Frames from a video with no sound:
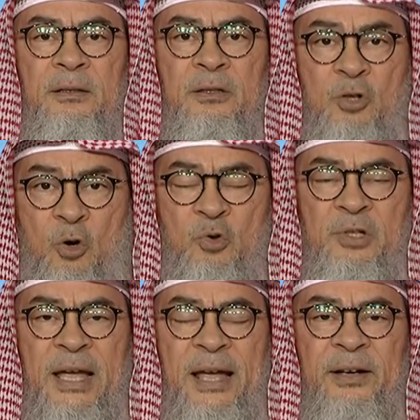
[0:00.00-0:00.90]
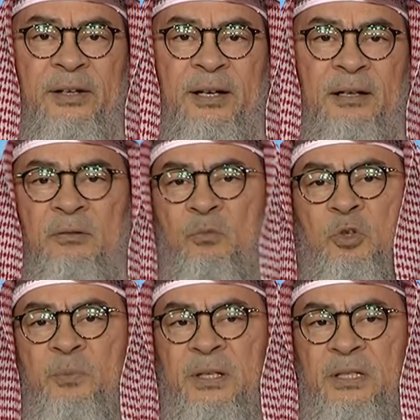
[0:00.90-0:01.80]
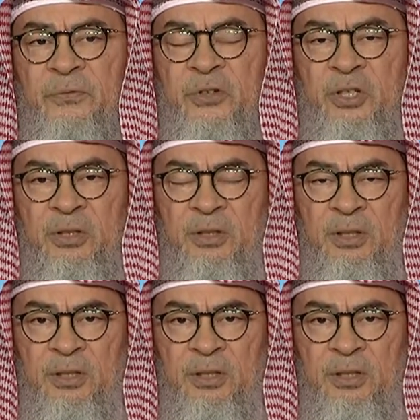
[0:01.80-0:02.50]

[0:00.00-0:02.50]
nose area would be sufficient,